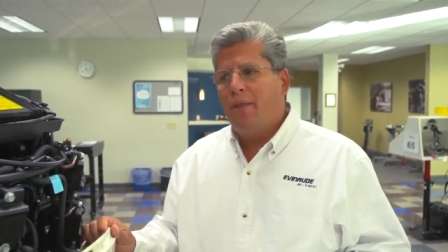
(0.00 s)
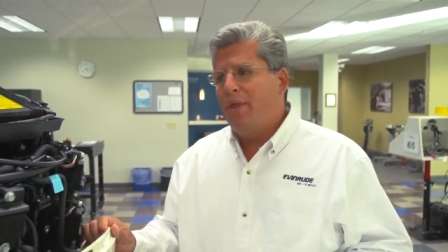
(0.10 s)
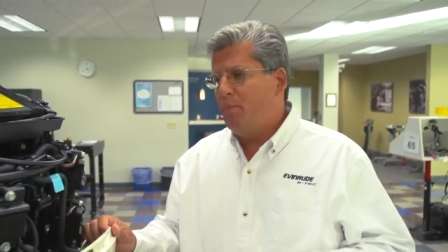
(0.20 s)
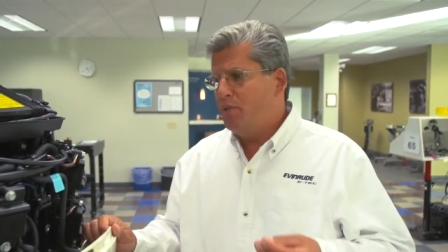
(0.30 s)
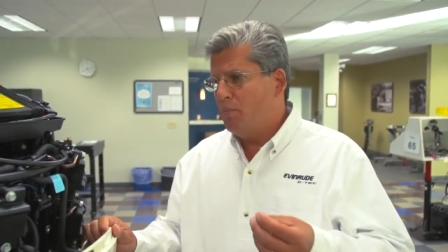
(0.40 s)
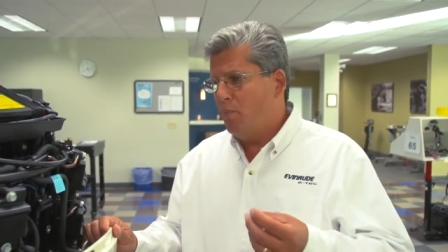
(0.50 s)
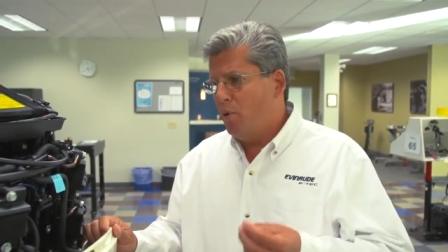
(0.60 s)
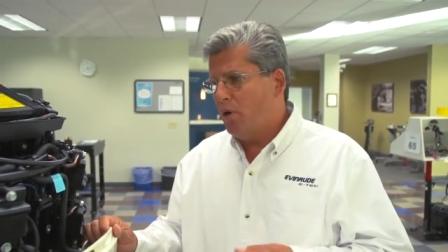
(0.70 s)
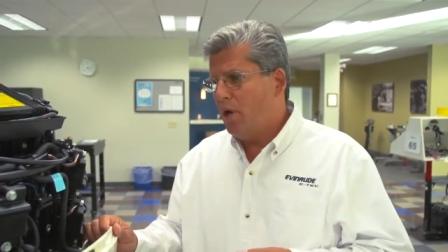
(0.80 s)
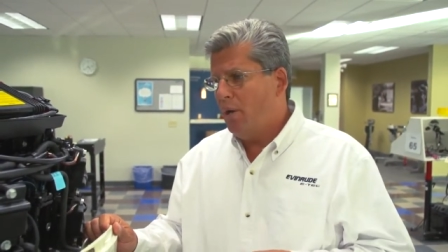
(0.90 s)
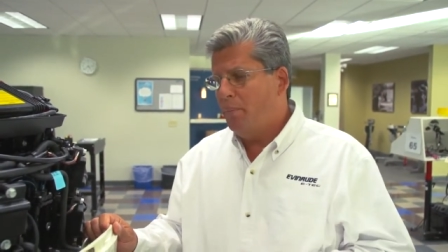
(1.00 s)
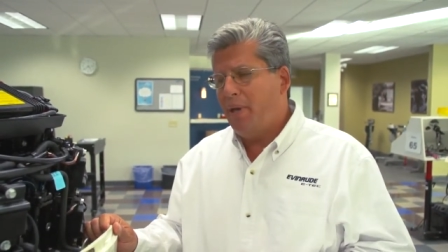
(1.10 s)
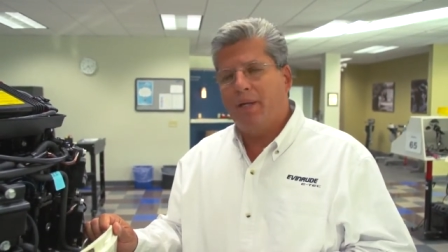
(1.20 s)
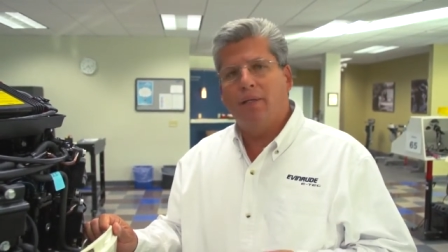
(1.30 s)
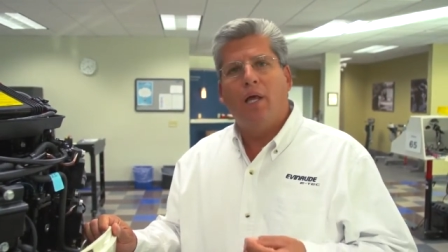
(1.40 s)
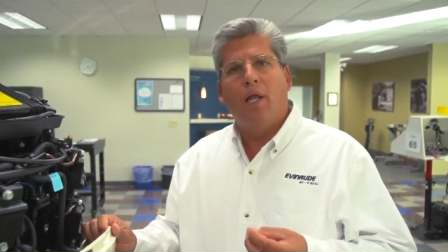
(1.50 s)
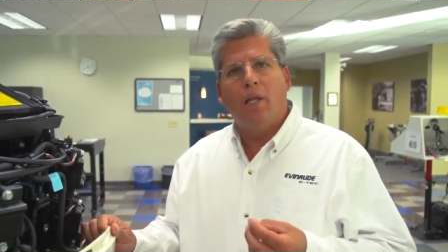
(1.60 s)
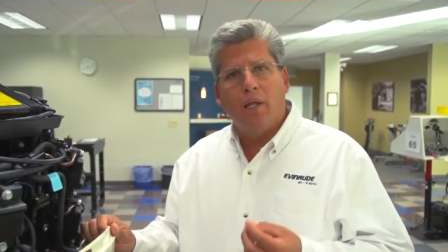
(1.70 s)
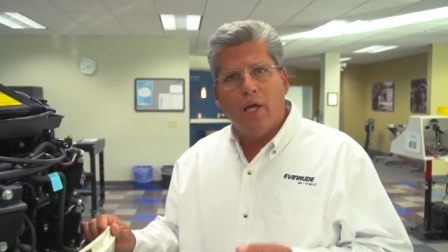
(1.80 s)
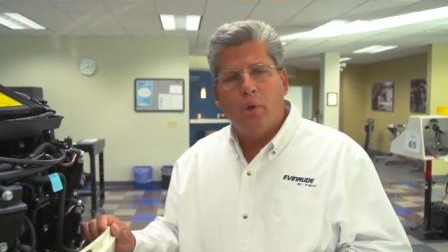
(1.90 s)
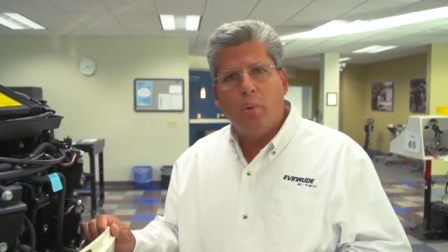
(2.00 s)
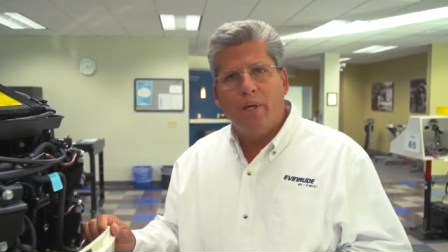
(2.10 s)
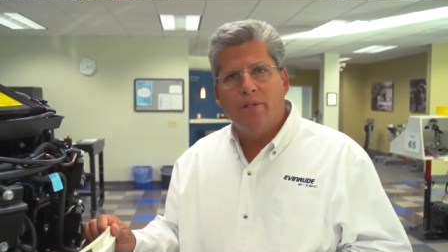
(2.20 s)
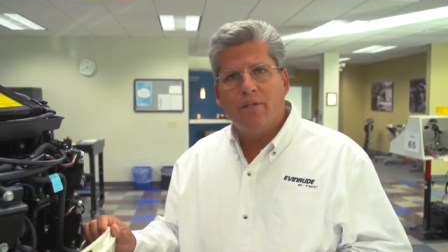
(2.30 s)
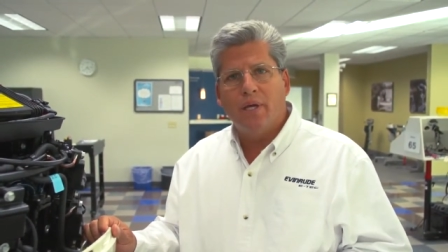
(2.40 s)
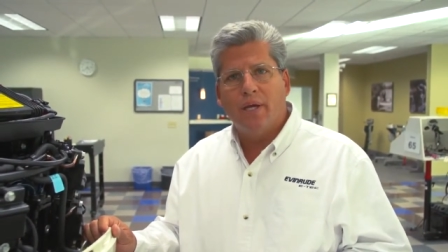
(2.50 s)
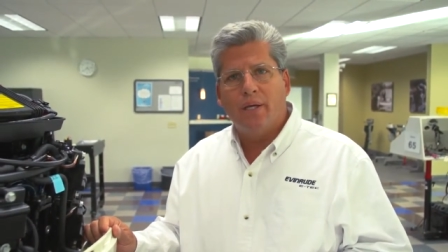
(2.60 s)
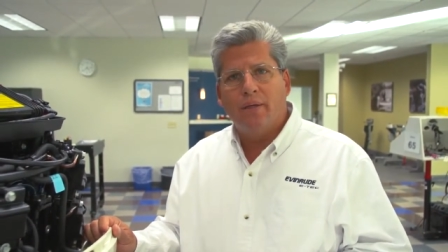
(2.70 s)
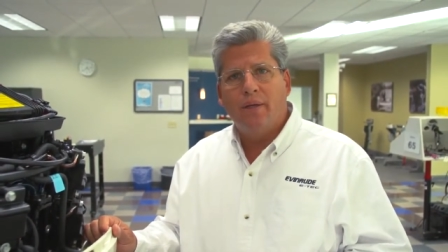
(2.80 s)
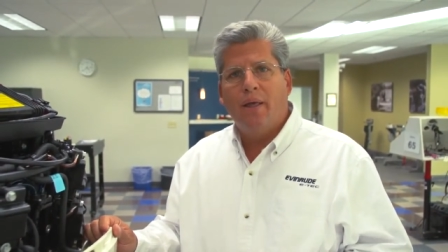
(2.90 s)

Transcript: That means a more compact, lighter weight design